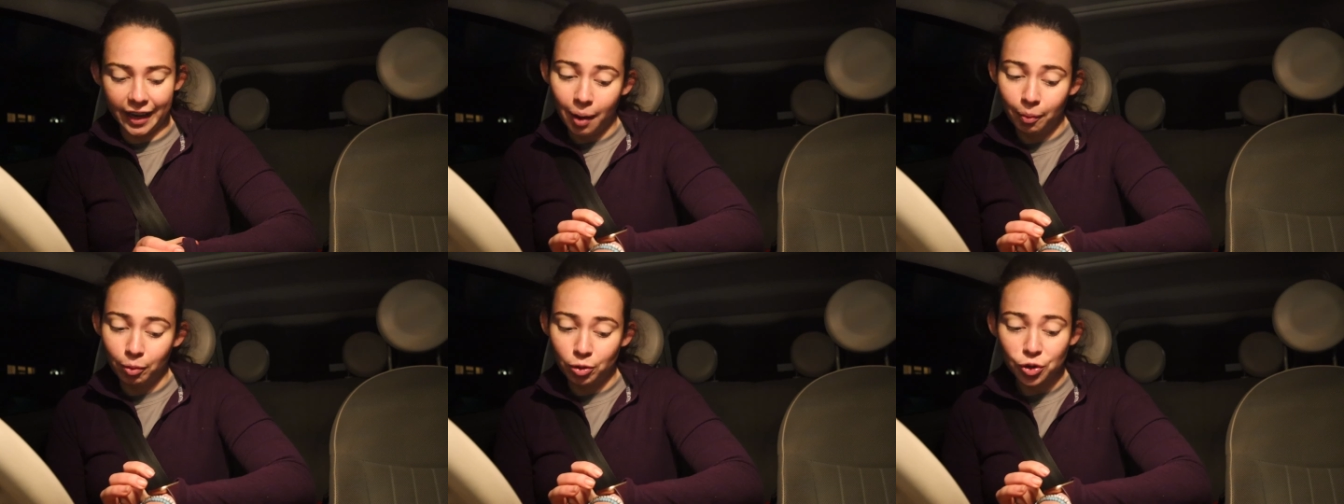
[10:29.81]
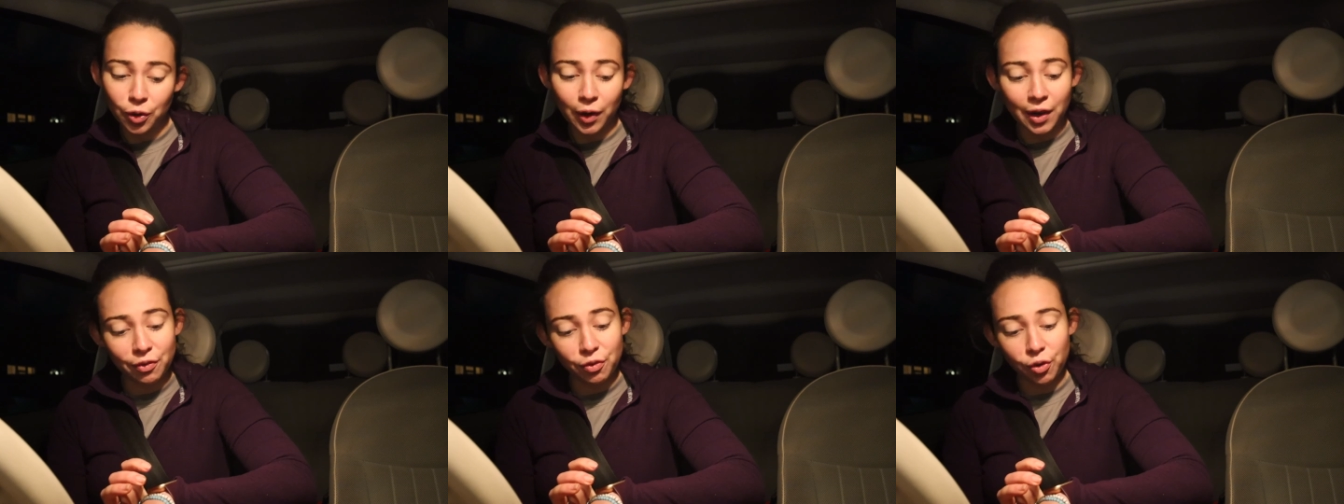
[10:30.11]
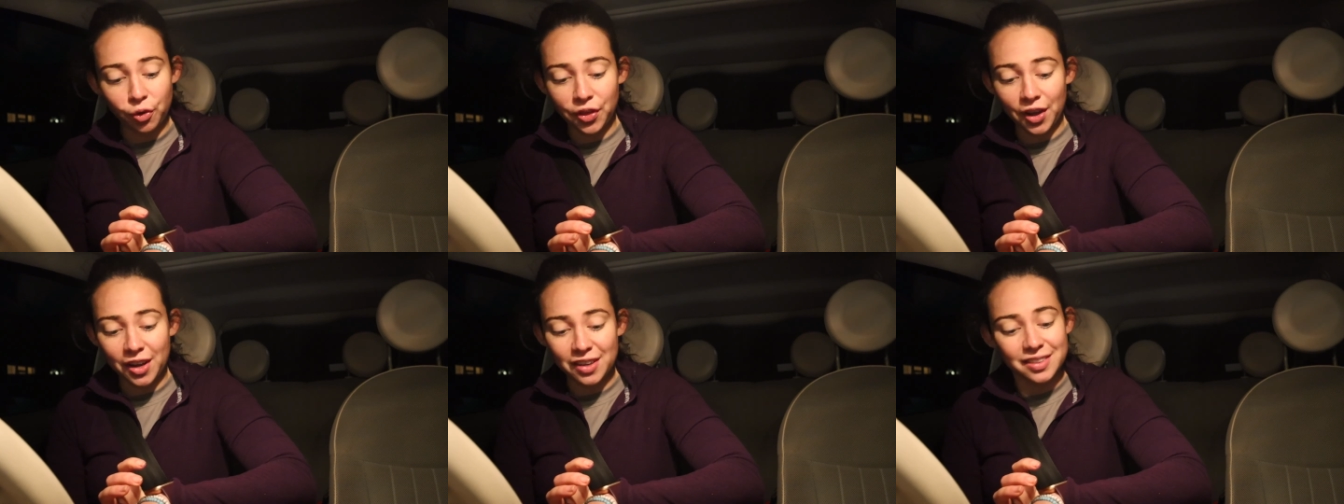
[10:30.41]
I'm on
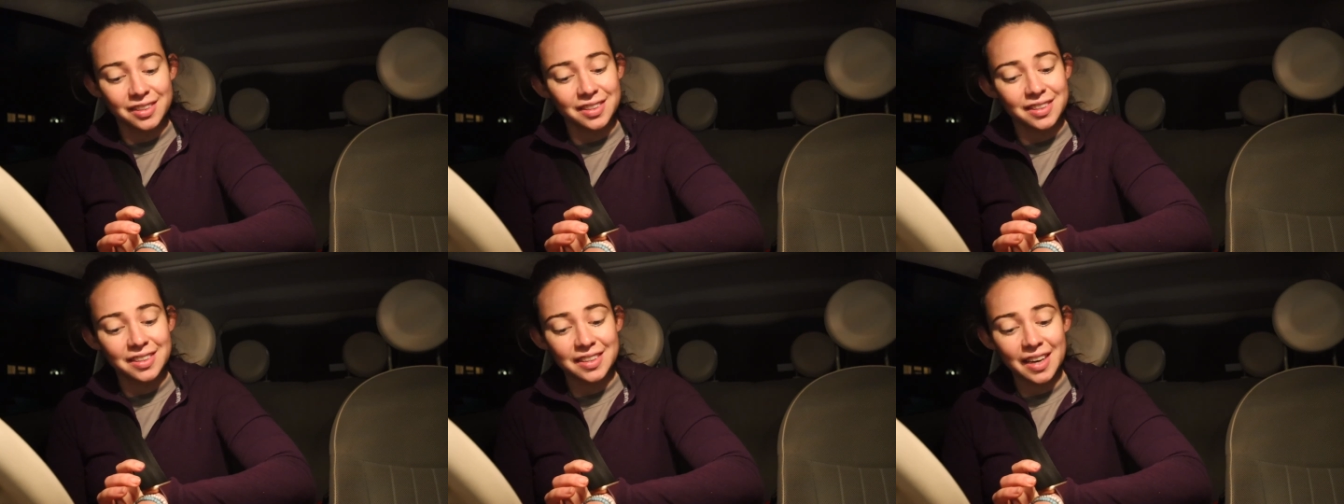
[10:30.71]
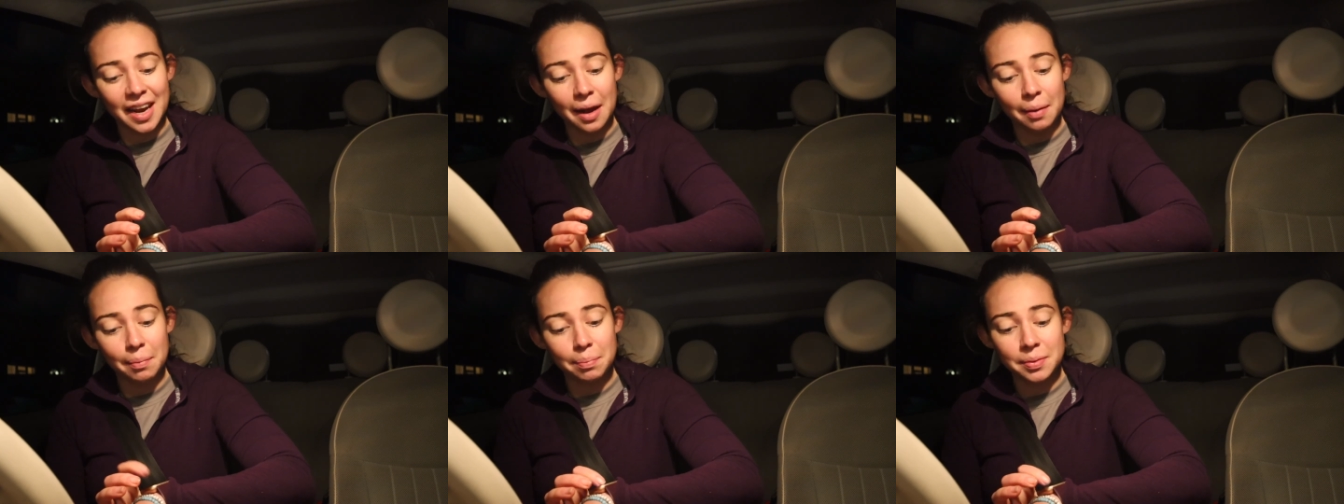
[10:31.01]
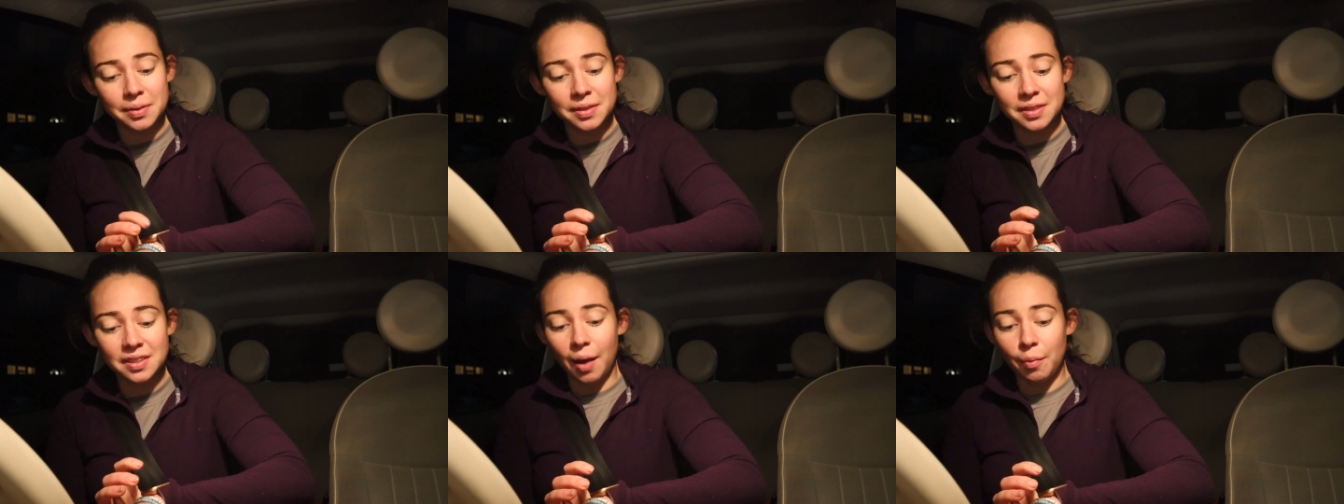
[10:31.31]
24,000
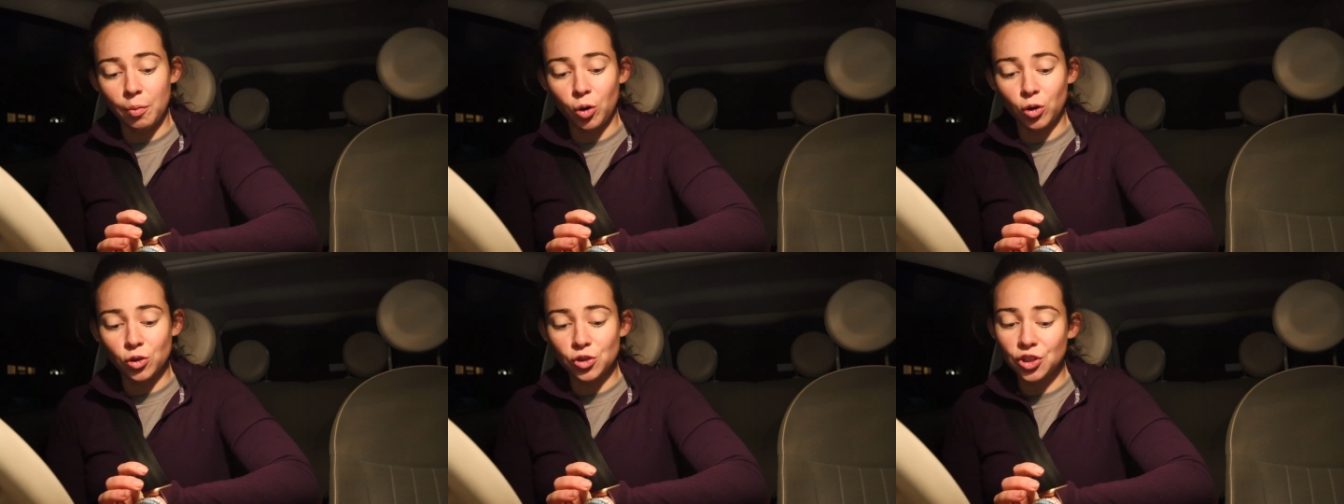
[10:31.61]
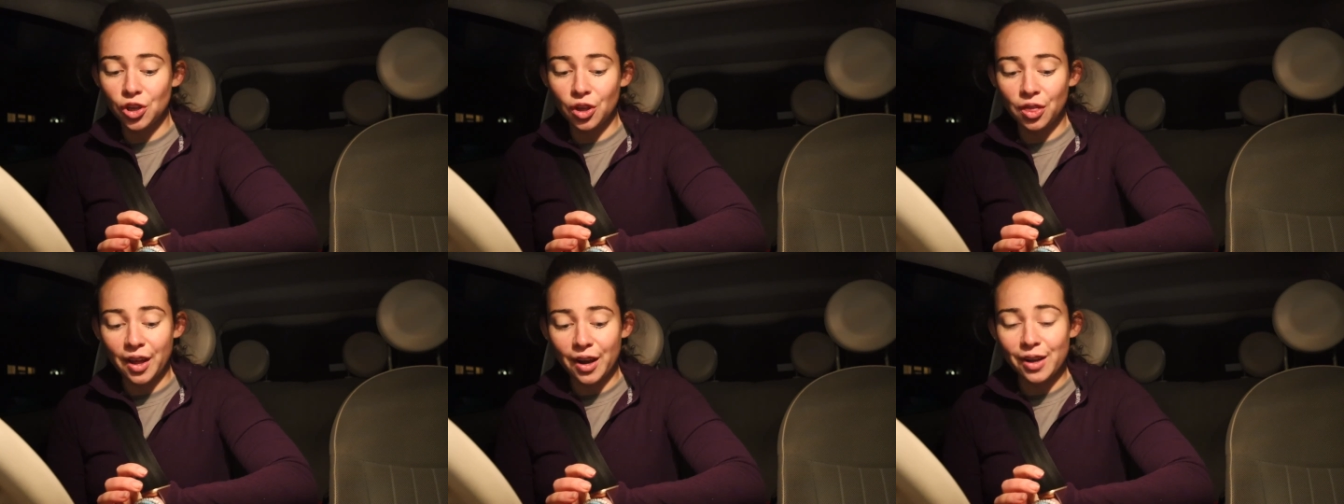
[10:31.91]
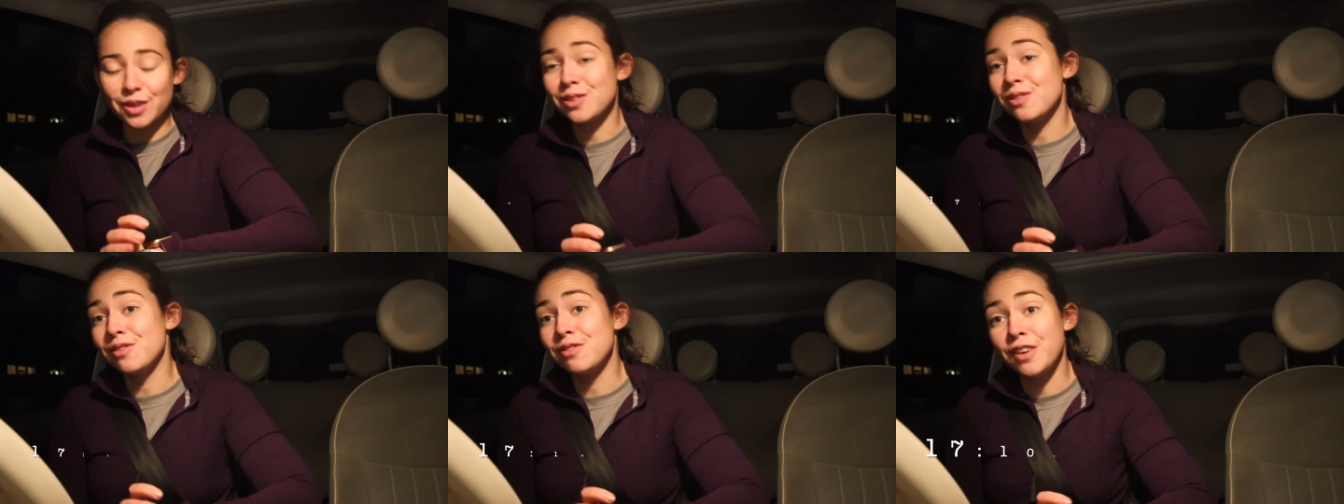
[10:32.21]
steps, I'm on
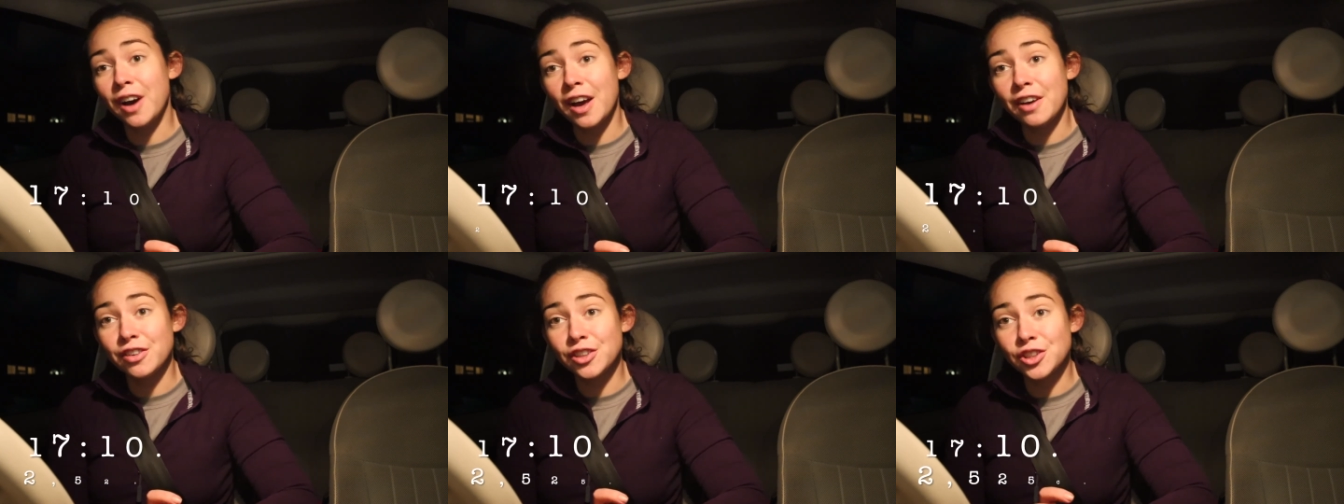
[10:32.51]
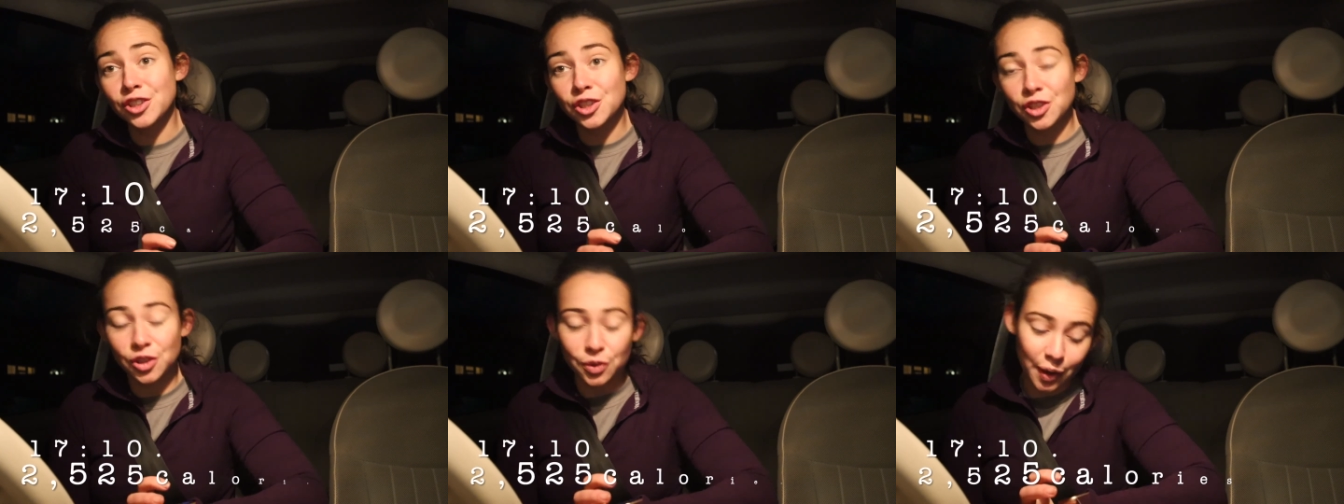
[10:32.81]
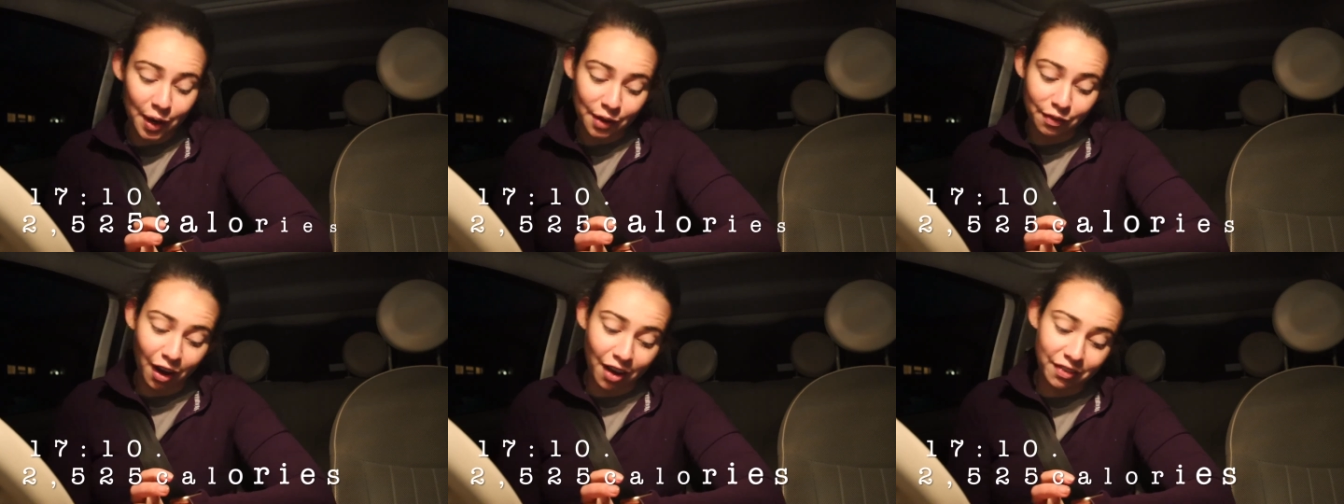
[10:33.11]

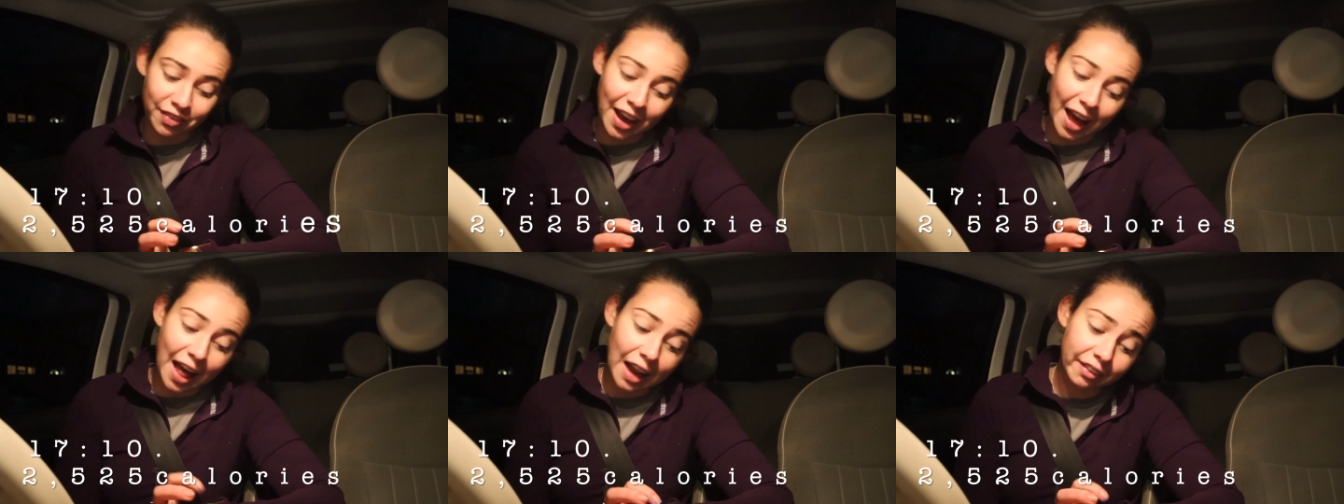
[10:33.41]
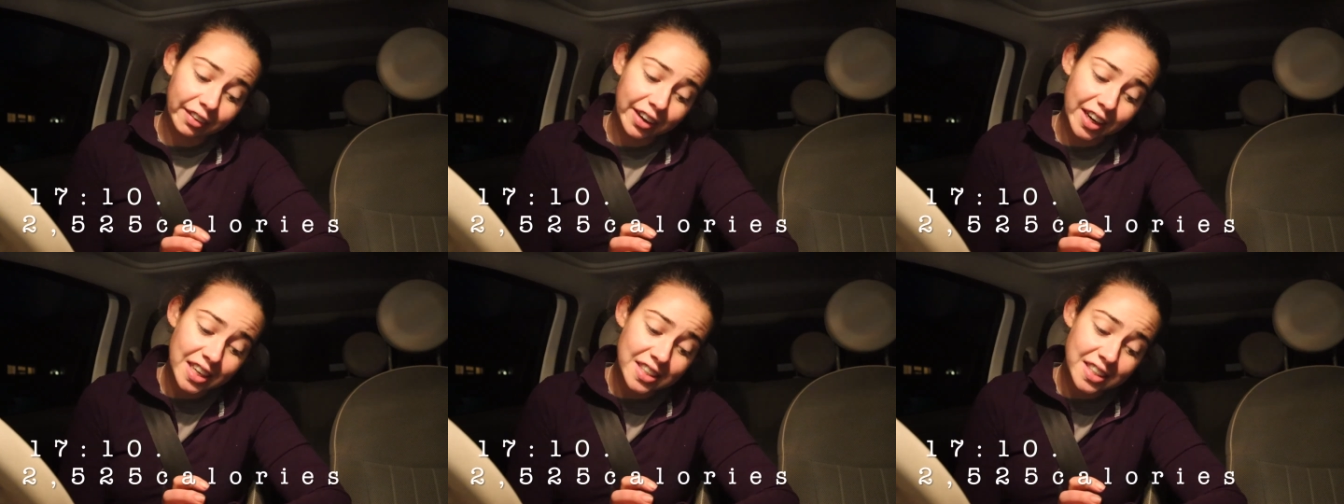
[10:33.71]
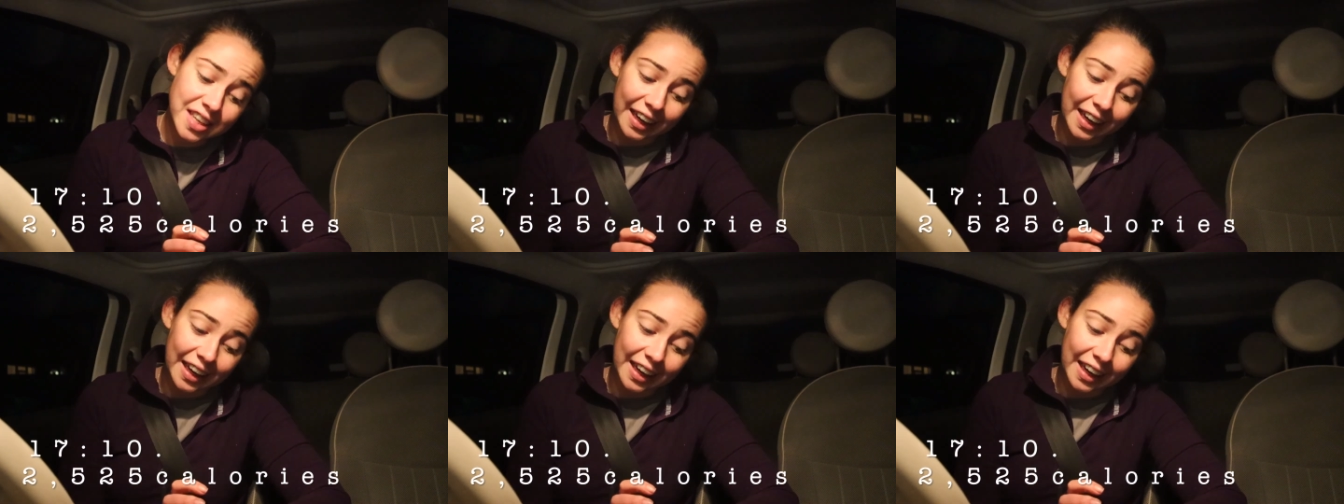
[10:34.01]
2,525 calories,